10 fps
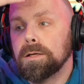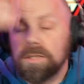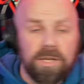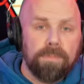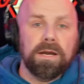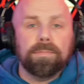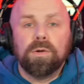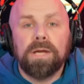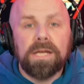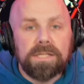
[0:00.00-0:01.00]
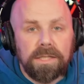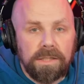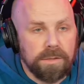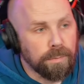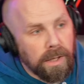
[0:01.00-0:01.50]
The WWE is at
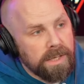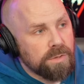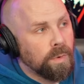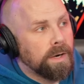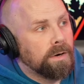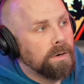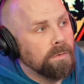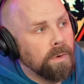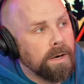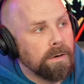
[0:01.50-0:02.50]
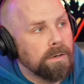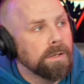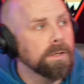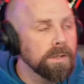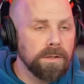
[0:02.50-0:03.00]
this place where where
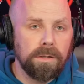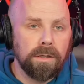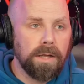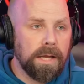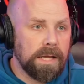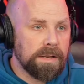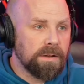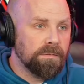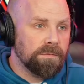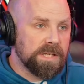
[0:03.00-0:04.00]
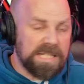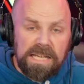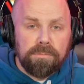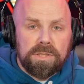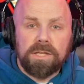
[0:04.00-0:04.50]
it
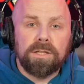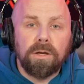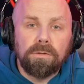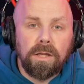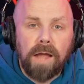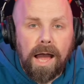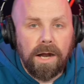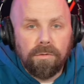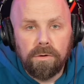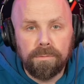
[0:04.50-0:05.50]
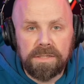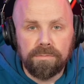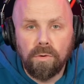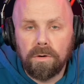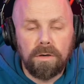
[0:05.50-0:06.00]
seems as though the locker room is
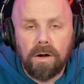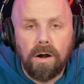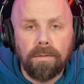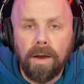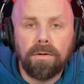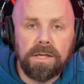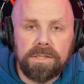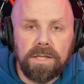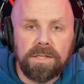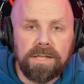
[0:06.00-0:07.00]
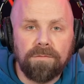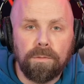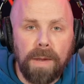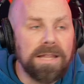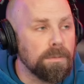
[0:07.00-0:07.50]
more harmonious than it's ever
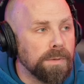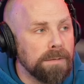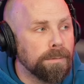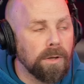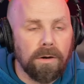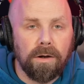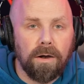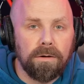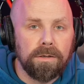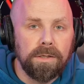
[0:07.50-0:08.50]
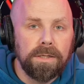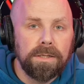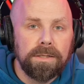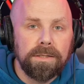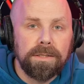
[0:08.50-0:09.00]
been. That people are are
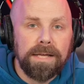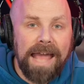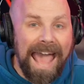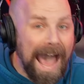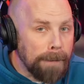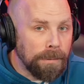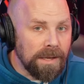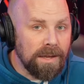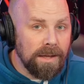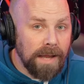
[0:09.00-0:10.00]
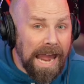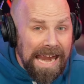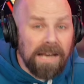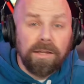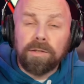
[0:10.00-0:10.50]
happy
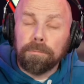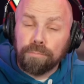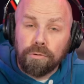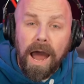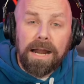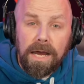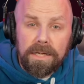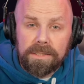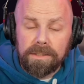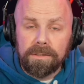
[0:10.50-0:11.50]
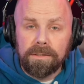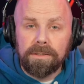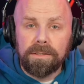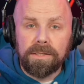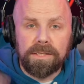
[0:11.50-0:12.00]
and that the product
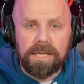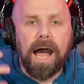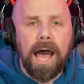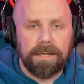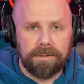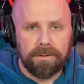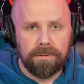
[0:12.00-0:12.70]
is hot.